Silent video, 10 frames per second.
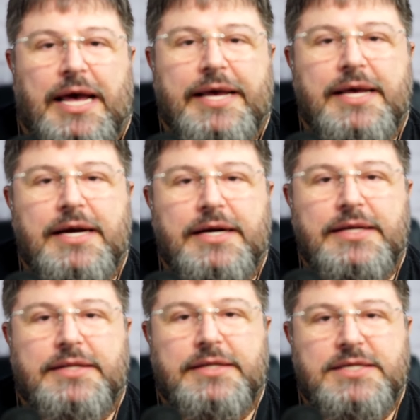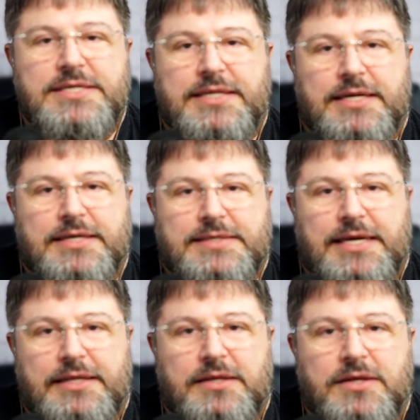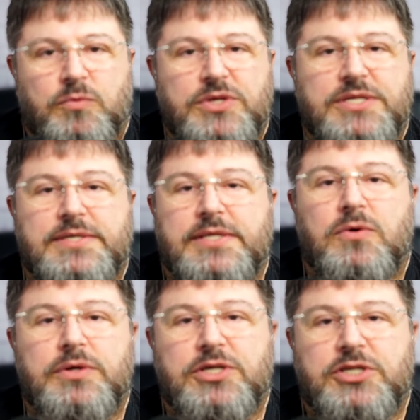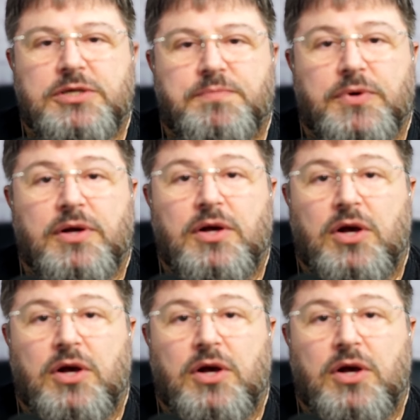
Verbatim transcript: I can create a digital asset, which is the ownership uh,